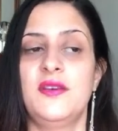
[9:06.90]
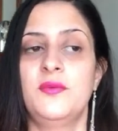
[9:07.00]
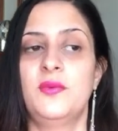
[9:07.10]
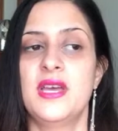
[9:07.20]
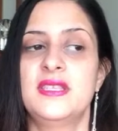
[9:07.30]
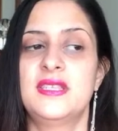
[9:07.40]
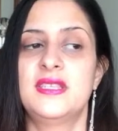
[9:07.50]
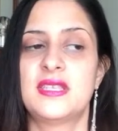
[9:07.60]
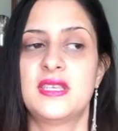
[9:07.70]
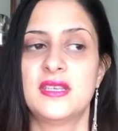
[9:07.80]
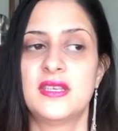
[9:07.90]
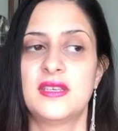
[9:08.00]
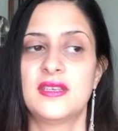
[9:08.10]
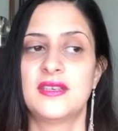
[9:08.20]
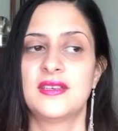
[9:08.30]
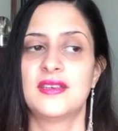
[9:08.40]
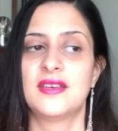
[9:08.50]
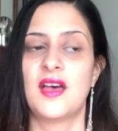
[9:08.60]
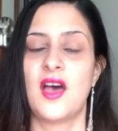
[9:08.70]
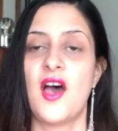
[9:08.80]
it was
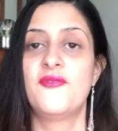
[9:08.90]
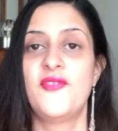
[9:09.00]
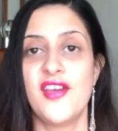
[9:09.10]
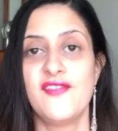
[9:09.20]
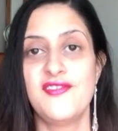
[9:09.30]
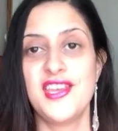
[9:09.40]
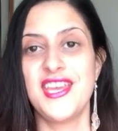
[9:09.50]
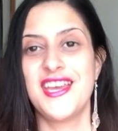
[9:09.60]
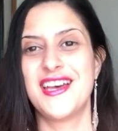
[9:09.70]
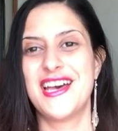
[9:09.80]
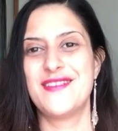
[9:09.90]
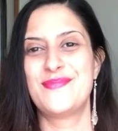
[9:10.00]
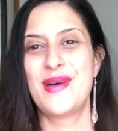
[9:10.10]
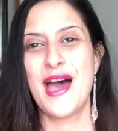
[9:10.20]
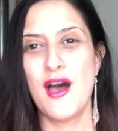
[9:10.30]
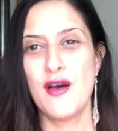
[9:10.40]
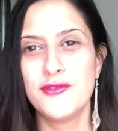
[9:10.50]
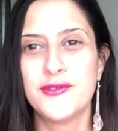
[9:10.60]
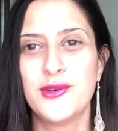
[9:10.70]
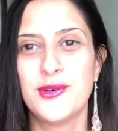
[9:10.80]
a very
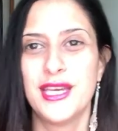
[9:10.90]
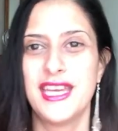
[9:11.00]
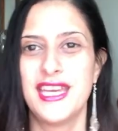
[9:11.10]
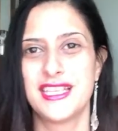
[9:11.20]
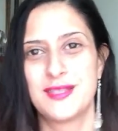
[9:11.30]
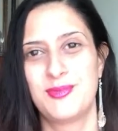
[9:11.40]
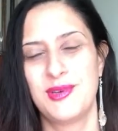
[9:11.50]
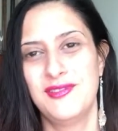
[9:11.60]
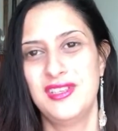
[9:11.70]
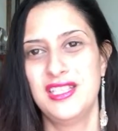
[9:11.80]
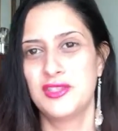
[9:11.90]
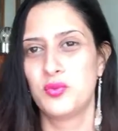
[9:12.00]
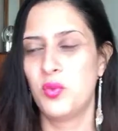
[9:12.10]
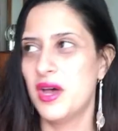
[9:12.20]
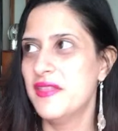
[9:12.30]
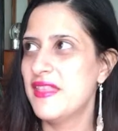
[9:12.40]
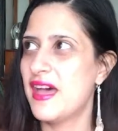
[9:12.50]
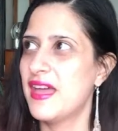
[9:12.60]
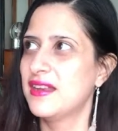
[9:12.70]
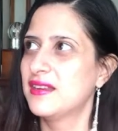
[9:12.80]
powerful experience, one
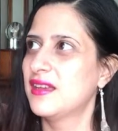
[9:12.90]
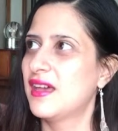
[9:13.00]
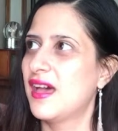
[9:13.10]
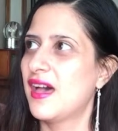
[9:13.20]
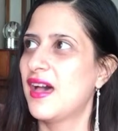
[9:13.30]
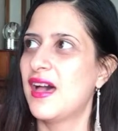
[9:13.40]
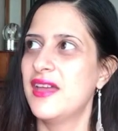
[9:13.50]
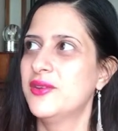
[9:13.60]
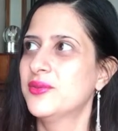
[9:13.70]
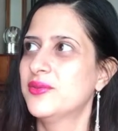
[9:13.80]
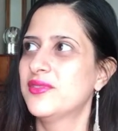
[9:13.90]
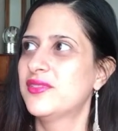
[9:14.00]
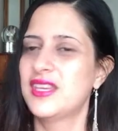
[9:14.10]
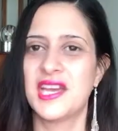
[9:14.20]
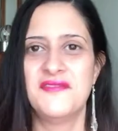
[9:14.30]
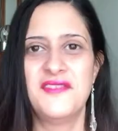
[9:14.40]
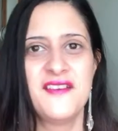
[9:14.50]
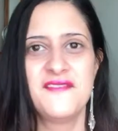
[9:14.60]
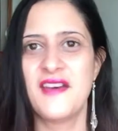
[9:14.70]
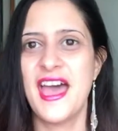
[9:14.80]
that I don't think I've
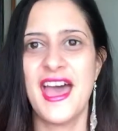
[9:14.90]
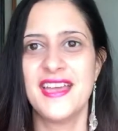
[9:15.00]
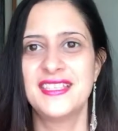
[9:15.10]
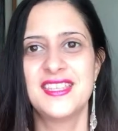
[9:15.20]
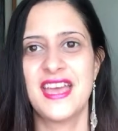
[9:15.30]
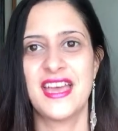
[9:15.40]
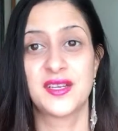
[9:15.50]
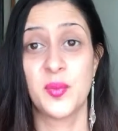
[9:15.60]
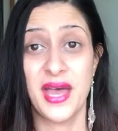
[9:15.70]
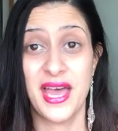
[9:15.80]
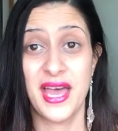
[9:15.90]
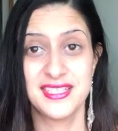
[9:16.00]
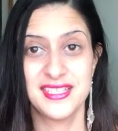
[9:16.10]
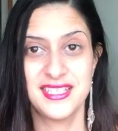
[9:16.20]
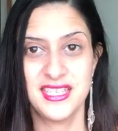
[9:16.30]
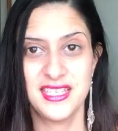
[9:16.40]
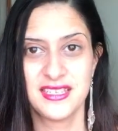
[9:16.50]
ever had to that capacity.